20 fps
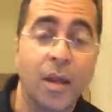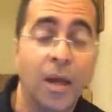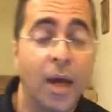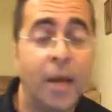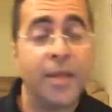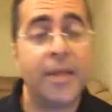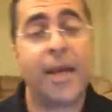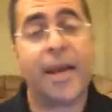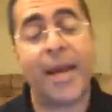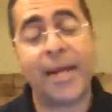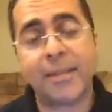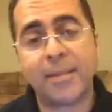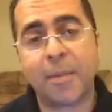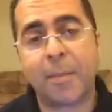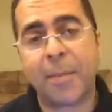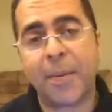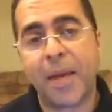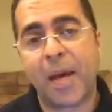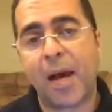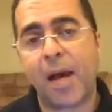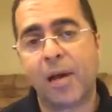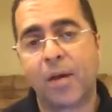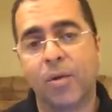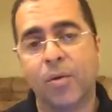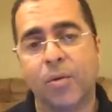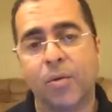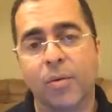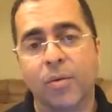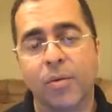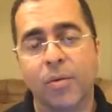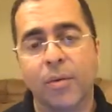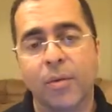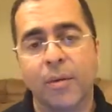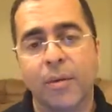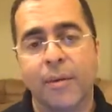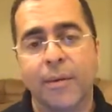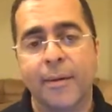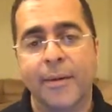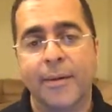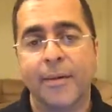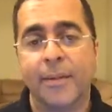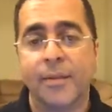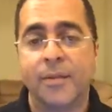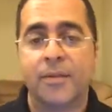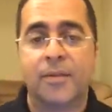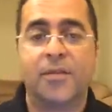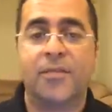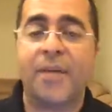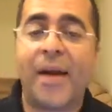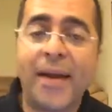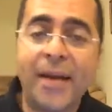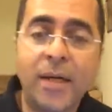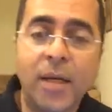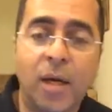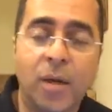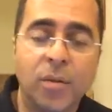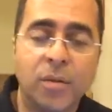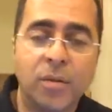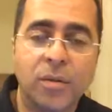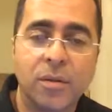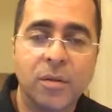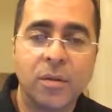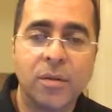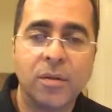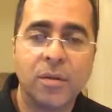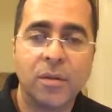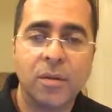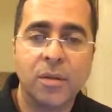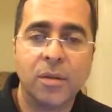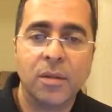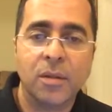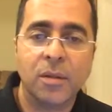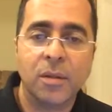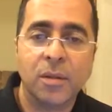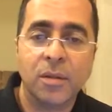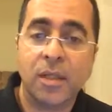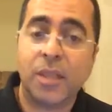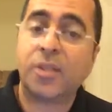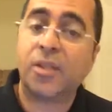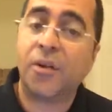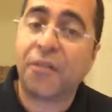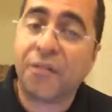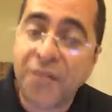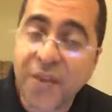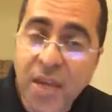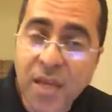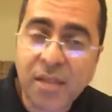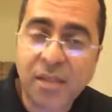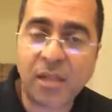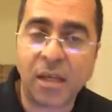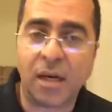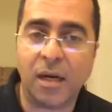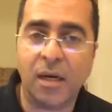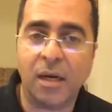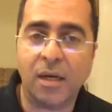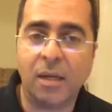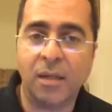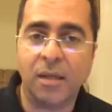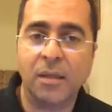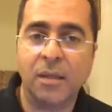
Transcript: And you get to Piarco to find out that your visa,